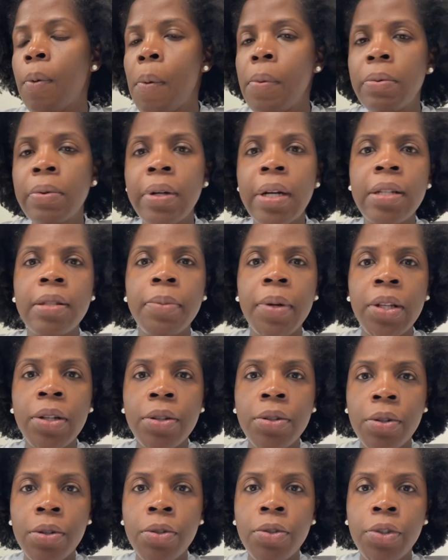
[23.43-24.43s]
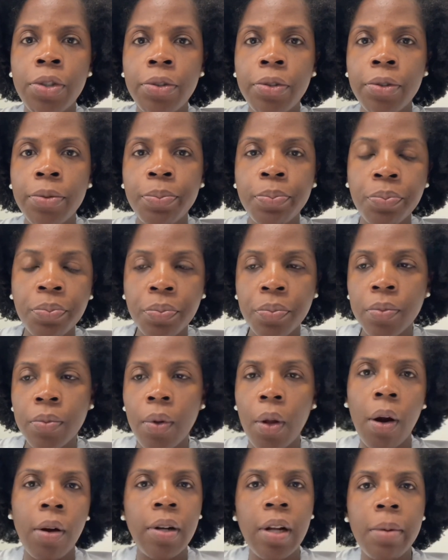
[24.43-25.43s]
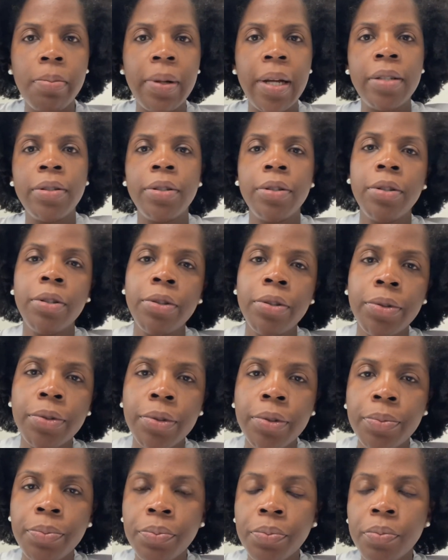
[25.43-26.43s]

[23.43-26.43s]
Cosmetic surgeons are not plastic surgeons.